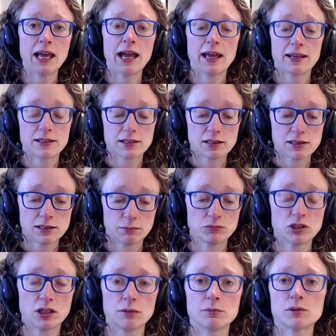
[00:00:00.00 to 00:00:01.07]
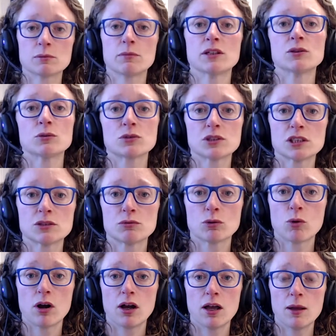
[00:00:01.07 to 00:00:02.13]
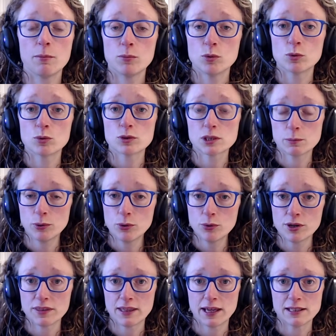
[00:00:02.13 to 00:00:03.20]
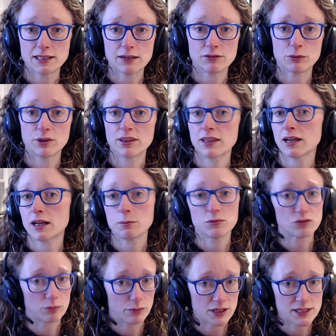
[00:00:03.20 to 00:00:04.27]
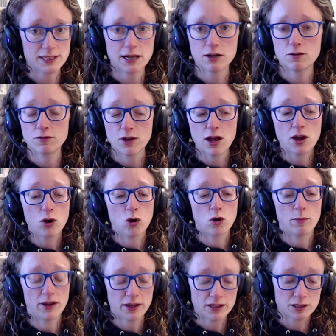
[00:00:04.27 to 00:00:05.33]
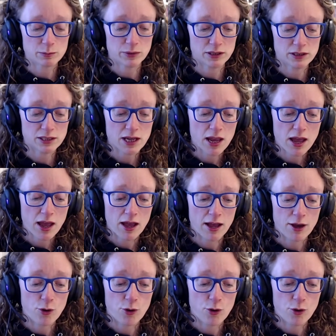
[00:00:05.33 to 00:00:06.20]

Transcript: and sometimes my daughters require more support in that endeavour, whether that comes from myself or my husband uh,